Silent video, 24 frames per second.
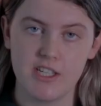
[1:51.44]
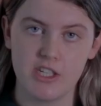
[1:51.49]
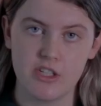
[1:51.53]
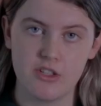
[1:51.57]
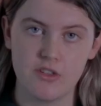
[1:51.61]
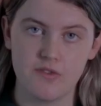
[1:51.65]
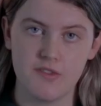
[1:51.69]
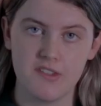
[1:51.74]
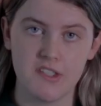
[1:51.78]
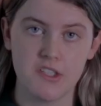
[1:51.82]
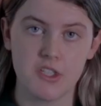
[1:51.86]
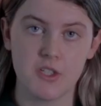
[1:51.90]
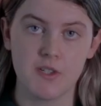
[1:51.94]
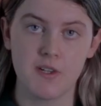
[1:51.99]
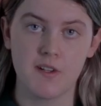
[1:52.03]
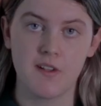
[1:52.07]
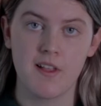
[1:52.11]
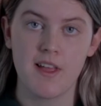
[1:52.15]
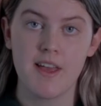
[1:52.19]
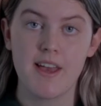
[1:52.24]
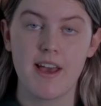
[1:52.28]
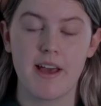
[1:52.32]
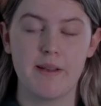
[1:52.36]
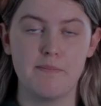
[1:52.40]
individual
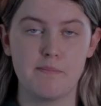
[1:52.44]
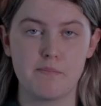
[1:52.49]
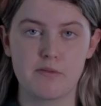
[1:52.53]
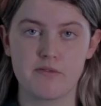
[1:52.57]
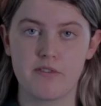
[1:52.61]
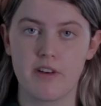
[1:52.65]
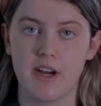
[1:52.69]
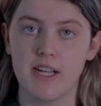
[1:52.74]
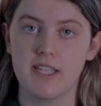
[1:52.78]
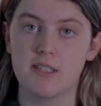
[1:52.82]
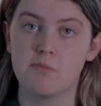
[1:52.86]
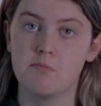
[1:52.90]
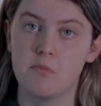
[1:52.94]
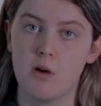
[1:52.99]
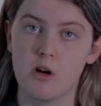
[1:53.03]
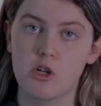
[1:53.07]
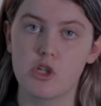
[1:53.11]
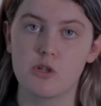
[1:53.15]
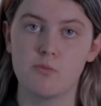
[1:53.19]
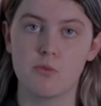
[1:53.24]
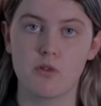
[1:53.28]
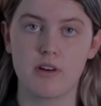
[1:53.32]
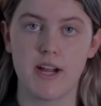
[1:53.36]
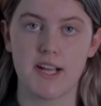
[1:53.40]
and provides
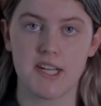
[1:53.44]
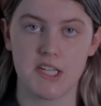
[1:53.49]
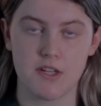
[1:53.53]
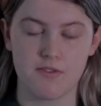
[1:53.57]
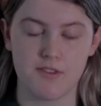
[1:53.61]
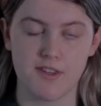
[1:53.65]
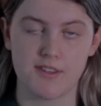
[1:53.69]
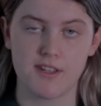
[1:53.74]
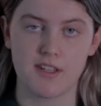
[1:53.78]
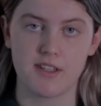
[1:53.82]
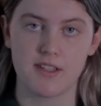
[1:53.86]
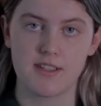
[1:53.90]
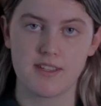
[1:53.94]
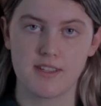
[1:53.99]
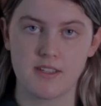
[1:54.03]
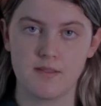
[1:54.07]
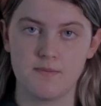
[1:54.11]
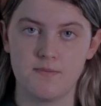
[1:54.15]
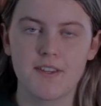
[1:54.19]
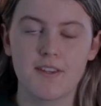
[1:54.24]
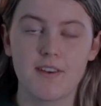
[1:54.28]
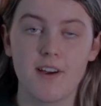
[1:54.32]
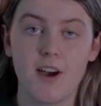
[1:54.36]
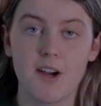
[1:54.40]
much more accurate results.
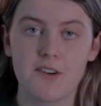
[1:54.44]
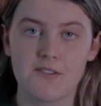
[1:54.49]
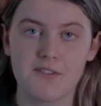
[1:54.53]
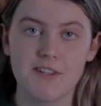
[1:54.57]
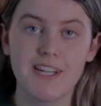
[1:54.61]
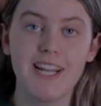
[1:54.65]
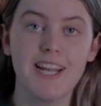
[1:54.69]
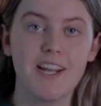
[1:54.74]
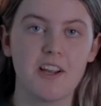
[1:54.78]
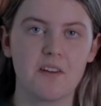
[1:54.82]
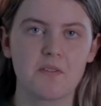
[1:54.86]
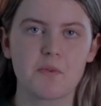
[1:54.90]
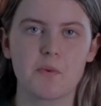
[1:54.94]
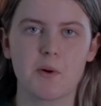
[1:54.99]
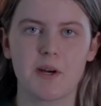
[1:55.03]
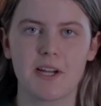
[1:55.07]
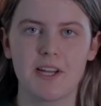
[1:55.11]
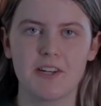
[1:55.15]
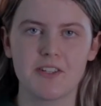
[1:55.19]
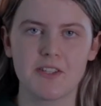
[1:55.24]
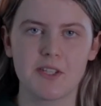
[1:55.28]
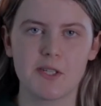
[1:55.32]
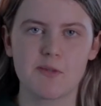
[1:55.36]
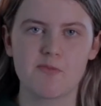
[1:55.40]
I really loved working
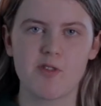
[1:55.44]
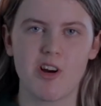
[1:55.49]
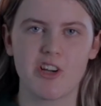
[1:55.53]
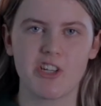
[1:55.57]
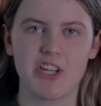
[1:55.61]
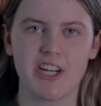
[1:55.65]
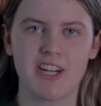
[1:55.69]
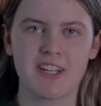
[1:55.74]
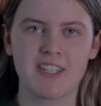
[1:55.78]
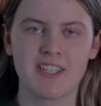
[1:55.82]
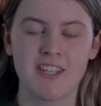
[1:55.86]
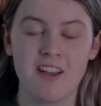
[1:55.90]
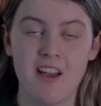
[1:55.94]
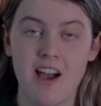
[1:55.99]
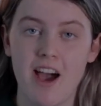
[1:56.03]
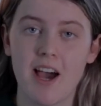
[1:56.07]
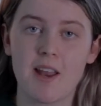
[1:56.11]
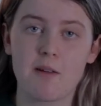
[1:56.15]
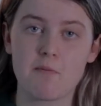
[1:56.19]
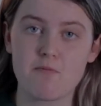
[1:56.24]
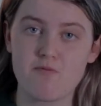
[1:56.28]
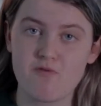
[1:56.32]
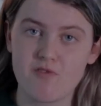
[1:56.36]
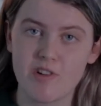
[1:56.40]
on this project, and
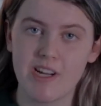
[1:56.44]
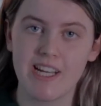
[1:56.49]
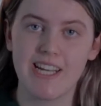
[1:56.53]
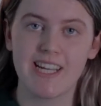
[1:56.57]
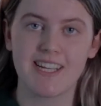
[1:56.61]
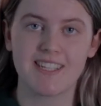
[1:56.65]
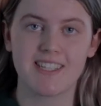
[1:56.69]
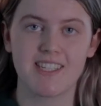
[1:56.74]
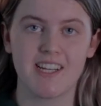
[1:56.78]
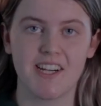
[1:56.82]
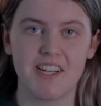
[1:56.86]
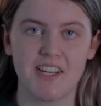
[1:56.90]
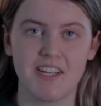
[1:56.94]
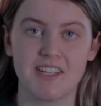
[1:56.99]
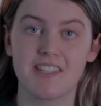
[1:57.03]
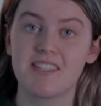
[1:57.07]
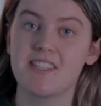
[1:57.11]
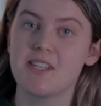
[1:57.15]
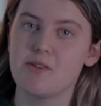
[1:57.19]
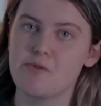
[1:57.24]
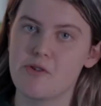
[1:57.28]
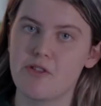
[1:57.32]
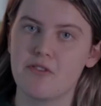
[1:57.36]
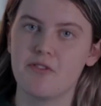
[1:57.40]
I'm really excited to
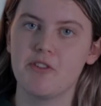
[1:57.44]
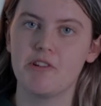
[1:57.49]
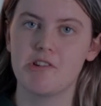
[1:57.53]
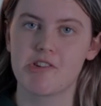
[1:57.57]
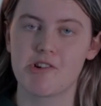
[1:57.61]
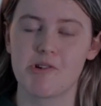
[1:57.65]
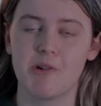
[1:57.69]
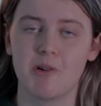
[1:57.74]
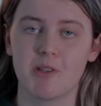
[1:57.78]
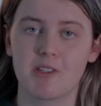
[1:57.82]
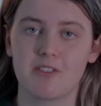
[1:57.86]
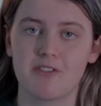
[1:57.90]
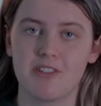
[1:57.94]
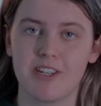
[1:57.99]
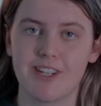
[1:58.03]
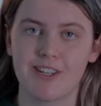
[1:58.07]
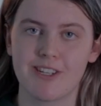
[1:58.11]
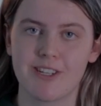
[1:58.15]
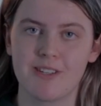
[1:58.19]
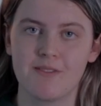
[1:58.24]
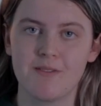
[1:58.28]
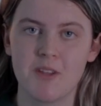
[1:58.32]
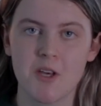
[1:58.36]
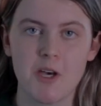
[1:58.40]
see what the future holds for it.
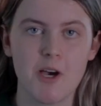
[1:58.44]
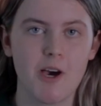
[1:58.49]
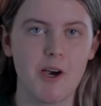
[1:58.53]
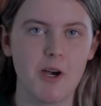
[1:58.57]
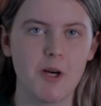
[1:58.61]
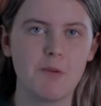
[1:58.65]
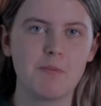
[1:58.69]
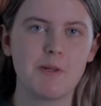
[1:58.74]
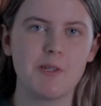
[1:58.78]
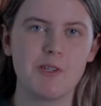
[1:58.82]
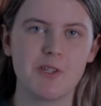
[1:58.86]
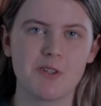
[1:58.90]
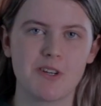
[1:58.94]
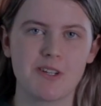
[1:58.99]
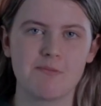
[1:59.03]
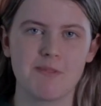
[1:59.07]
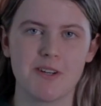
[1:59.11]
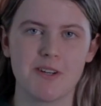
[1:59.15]
I hope you enjoyed my